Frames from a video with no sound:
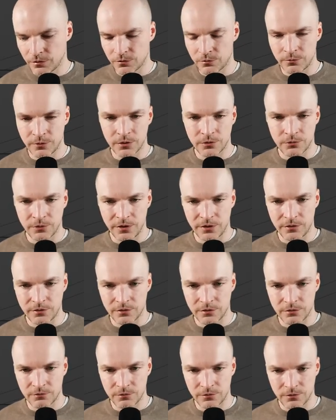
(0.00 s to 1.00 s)
recreate
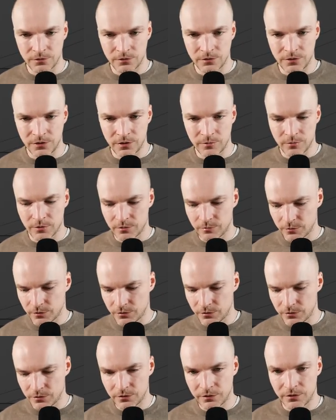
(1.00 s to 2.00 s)
this for the table. I'm
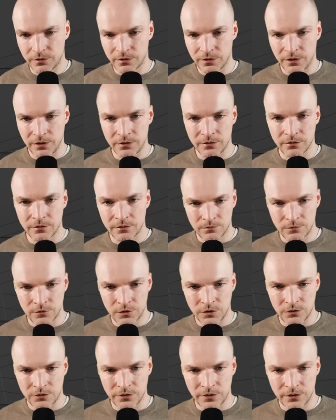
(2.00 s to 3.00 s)
going to delete that.
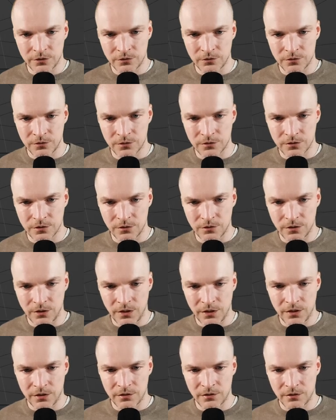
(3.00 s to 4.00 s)
Generally, I do this. I
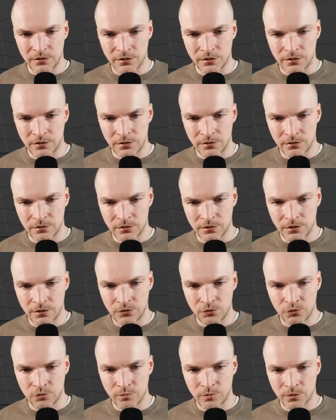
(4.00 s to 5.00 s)
add a
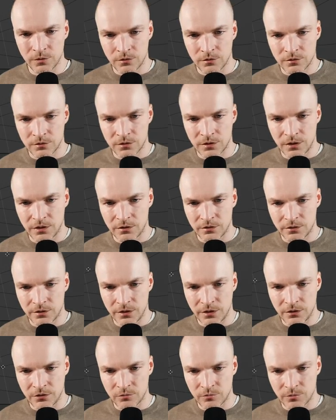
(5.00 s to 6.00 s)
cube, scale it
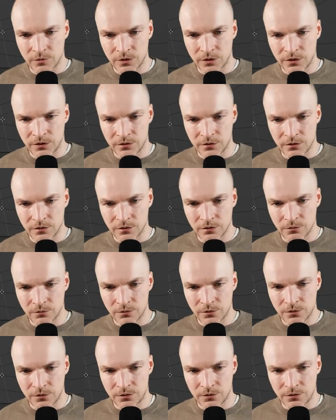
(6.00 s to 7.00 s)
down, bring it
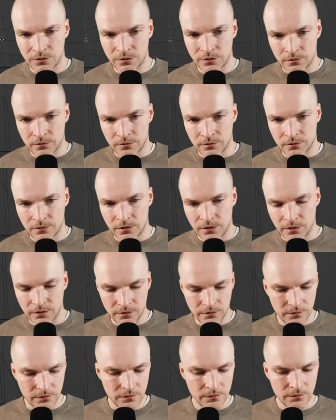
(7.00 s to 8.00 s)
lower, scale
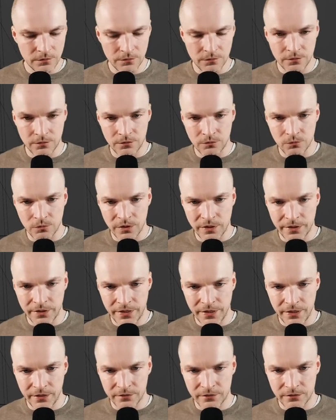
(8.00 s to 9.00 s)
it on the
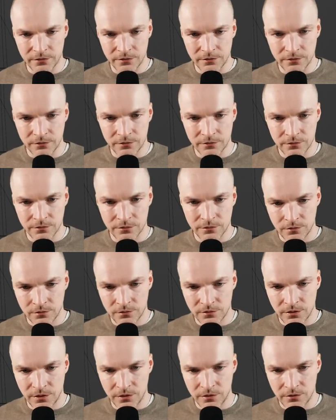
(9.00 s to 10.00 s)
y-axis,
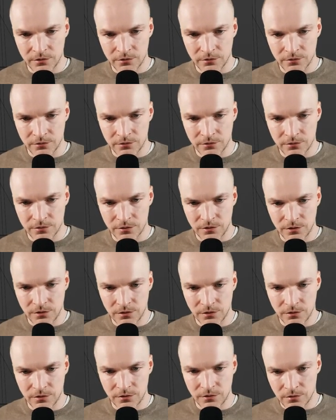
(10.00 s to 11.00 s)
scale it on the
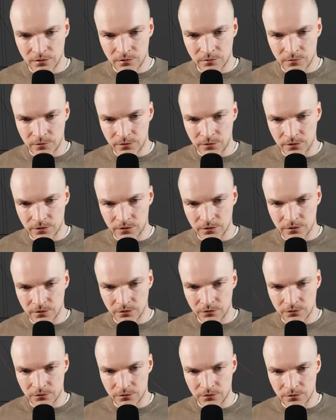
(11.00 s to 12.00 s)
z, bring it
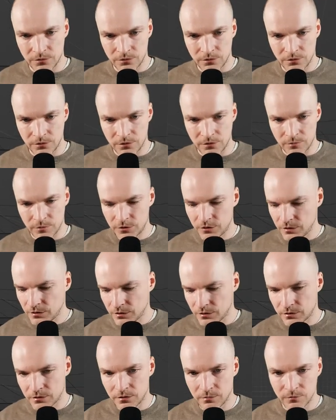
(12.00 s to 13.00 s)
close to the
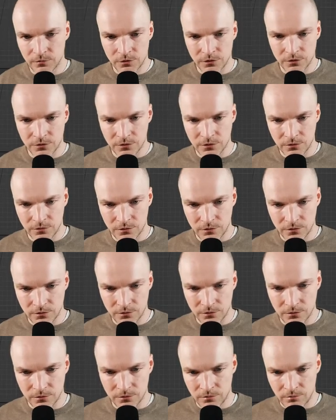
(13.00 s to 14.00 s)
object. I'm just going
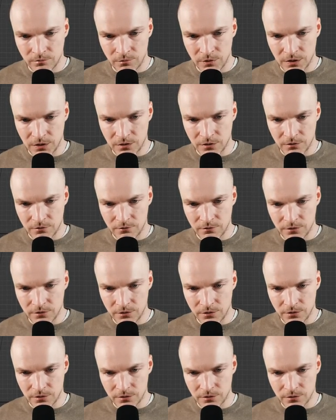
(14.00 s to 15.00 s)
to make it
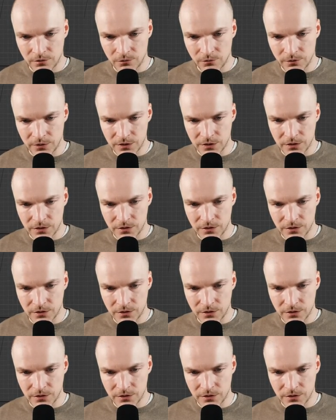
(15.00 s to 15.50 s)
very quick